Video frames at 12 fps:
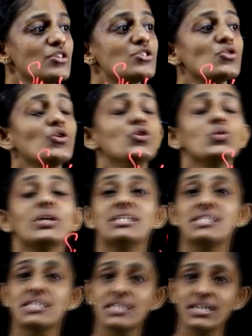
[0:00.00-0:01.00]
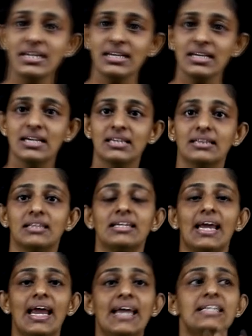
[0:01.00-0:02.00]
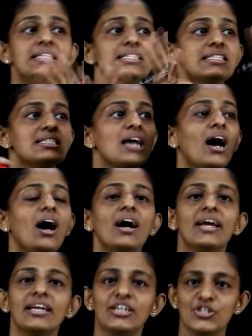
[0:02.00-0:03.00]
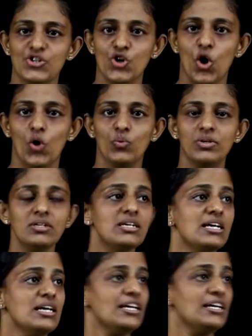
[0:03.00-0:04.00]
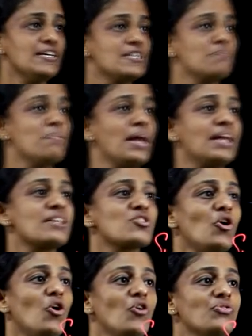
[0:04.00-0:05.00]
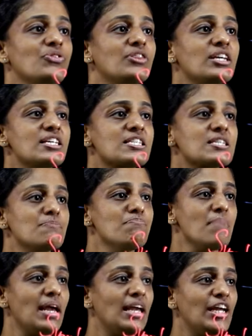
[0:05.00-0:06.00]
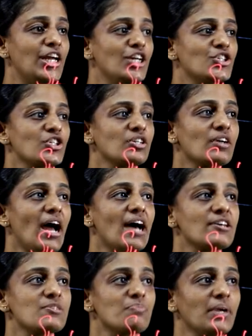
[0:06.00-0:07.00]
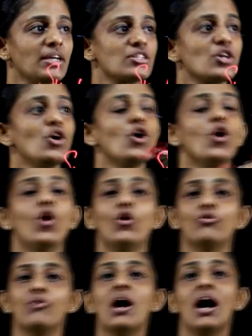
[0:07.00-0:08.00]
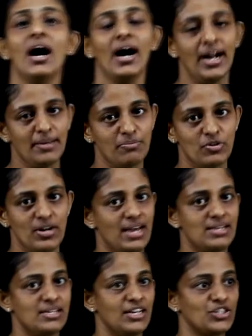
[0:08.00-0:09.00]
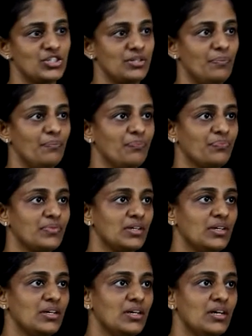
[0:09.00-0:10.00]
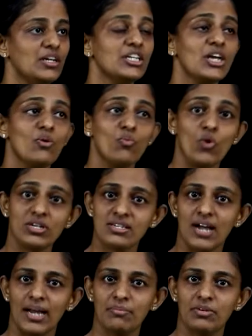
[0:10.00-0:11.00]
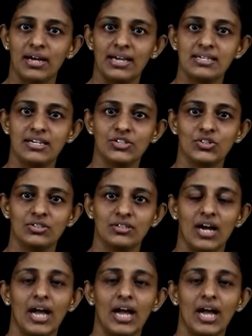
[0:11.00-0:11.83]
So you can see that the entire novel is based on this major aspect of hybridization. Now what is hybridization?